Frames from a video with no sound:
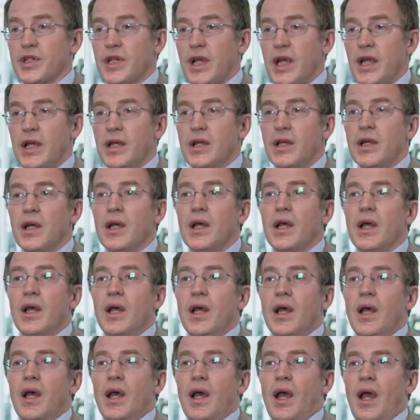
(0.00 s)
a day.
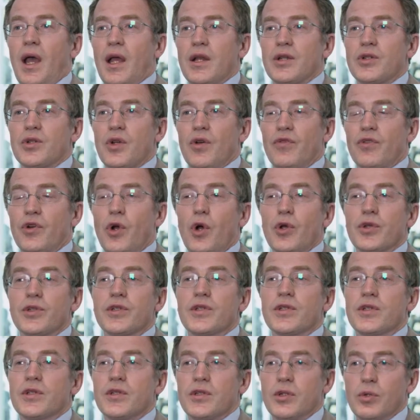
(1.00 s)
And of course,
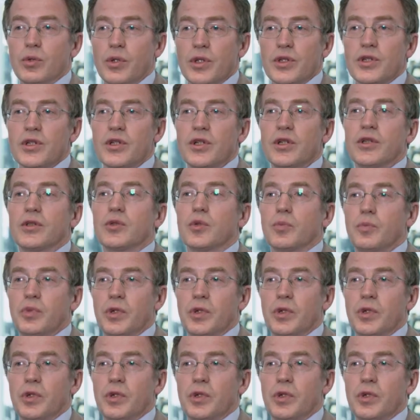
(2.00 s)
students need to